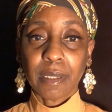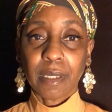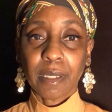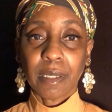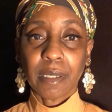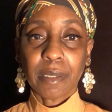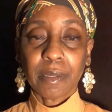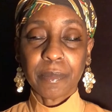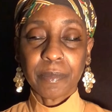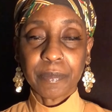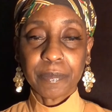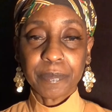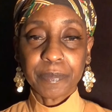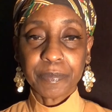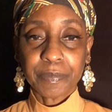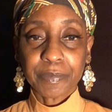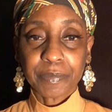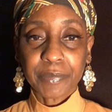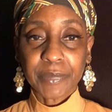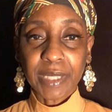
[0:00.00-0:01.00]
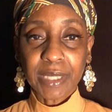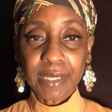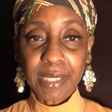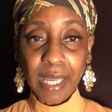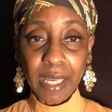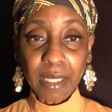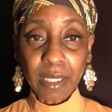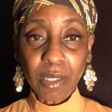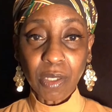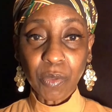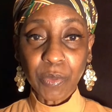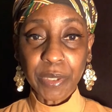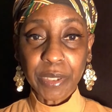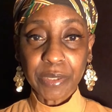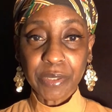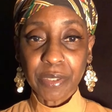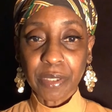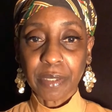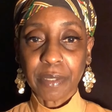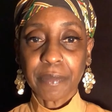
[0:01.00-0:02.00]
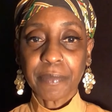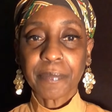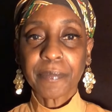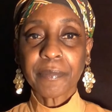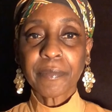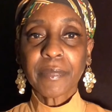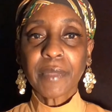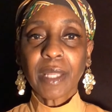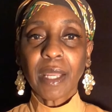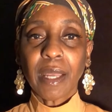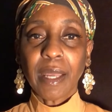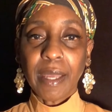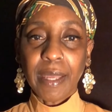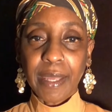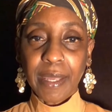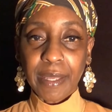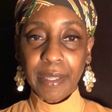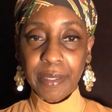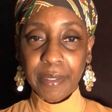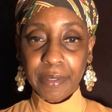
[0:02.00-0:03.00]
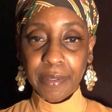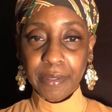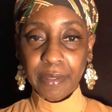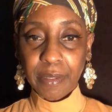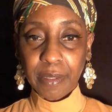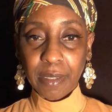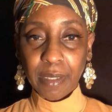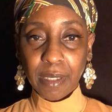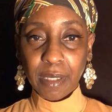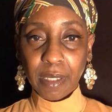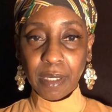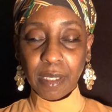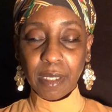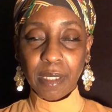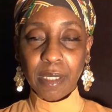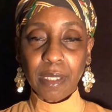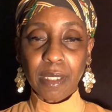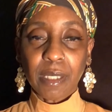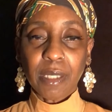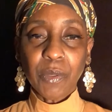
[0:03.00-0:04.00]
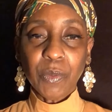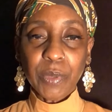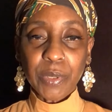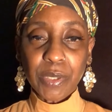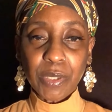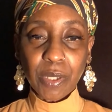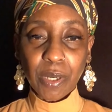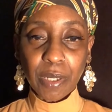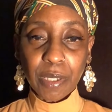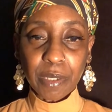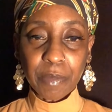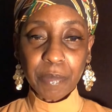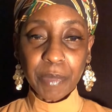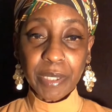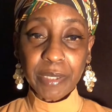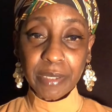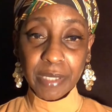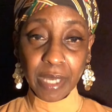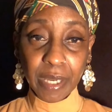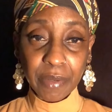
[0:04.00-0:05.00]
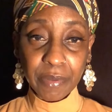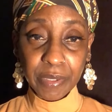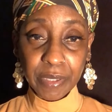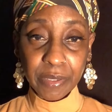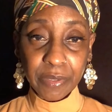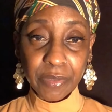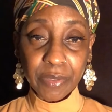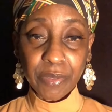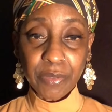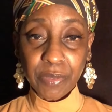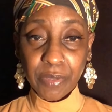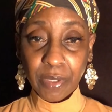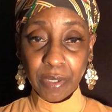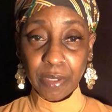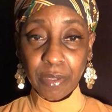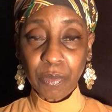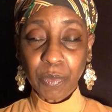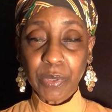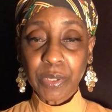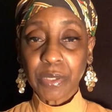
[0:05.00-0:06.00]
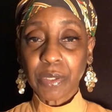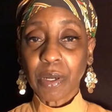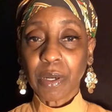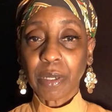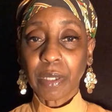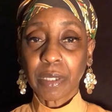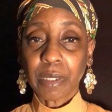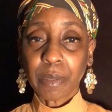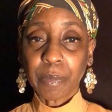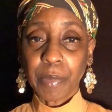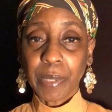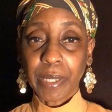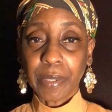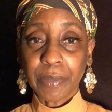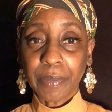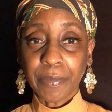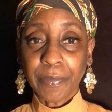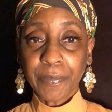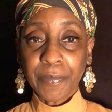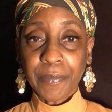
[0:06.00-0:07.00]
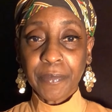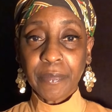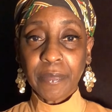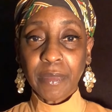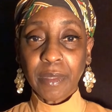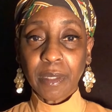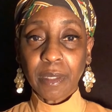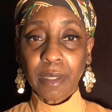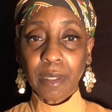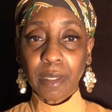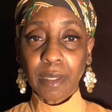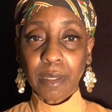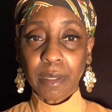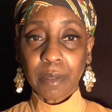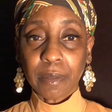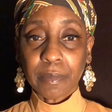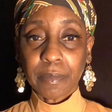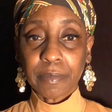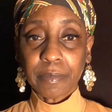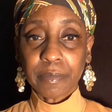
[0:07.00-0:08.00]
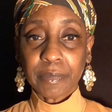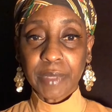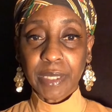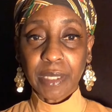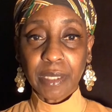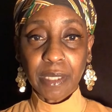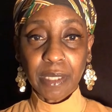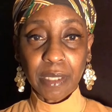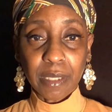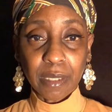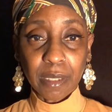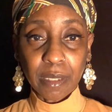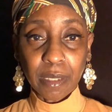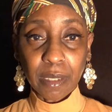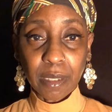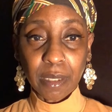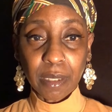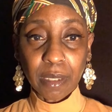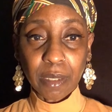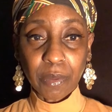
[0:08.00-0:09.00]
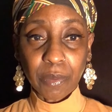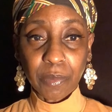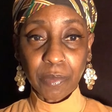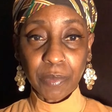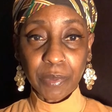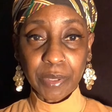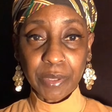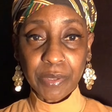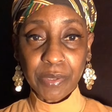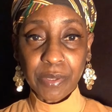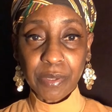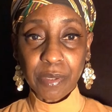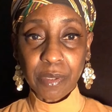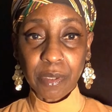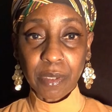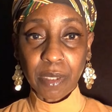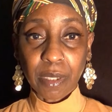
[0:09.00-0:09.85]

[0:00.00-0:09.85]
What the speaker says: a dialogue with her son, and he was talking about Darius, her son, was talking about that he was